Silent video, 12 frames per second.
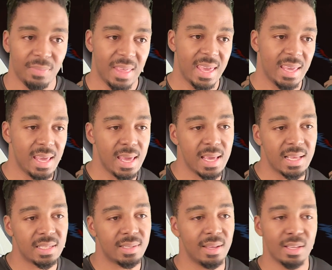
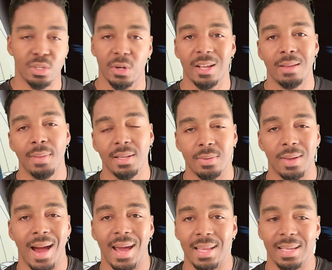Is there gonna be some
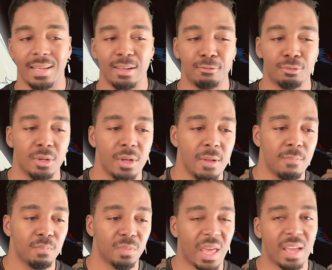kind of
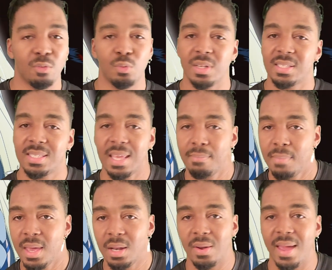like
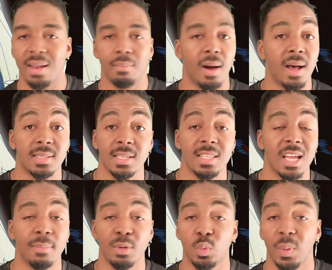resentment or animosity
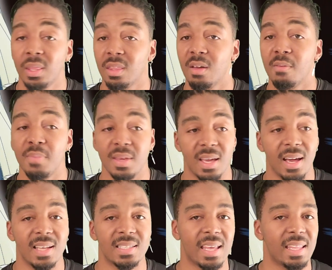there between them
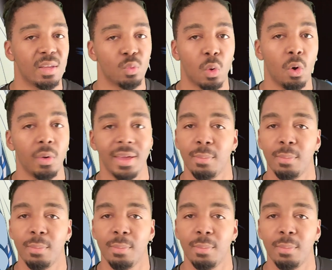because of the role he